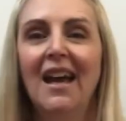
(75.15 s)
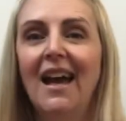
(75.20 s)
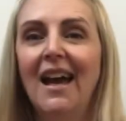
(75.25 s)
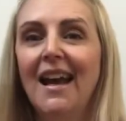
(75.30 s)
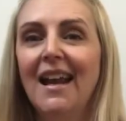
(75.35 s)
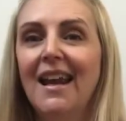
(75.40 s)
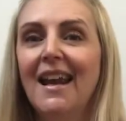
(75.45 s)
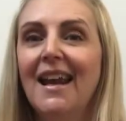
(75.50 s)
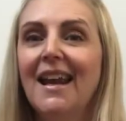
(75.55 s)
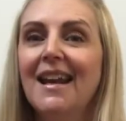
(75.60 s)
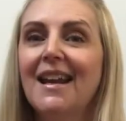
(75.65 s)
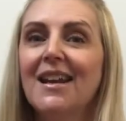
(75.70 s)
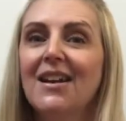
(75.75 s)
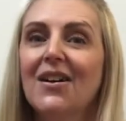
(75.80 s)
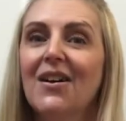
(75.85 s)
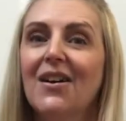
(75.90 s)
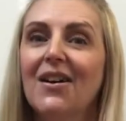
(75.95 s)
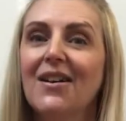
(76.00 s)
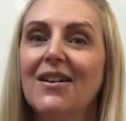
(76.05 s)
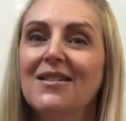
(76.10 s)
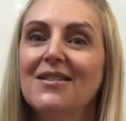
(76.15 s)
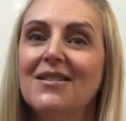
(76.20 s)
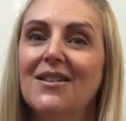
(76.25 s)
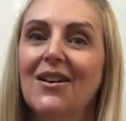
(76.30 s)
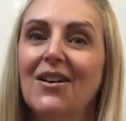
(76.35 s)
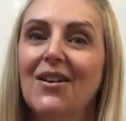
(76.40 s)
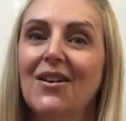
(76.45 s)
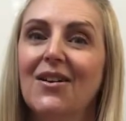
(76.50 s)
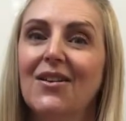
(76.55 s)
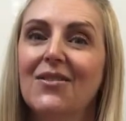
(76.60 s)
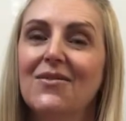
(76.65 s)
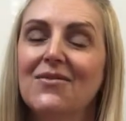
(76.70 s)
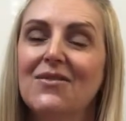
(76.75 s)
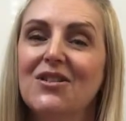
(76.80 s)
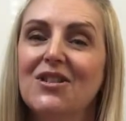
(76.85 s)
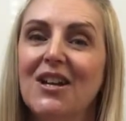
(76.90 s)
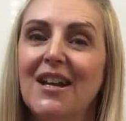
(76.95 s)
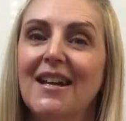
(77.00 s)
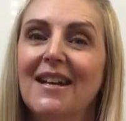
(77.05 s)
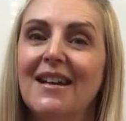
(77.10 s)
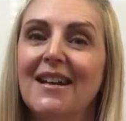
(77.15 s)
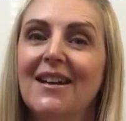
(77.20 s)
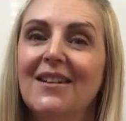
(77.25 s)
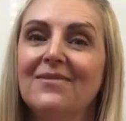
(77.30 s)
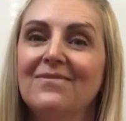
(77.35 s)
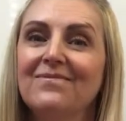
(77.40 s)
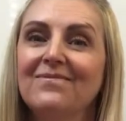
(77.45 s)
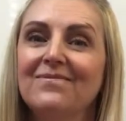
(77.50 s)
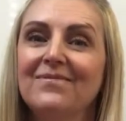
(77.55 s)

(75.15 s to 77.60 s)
And any kind of shaker,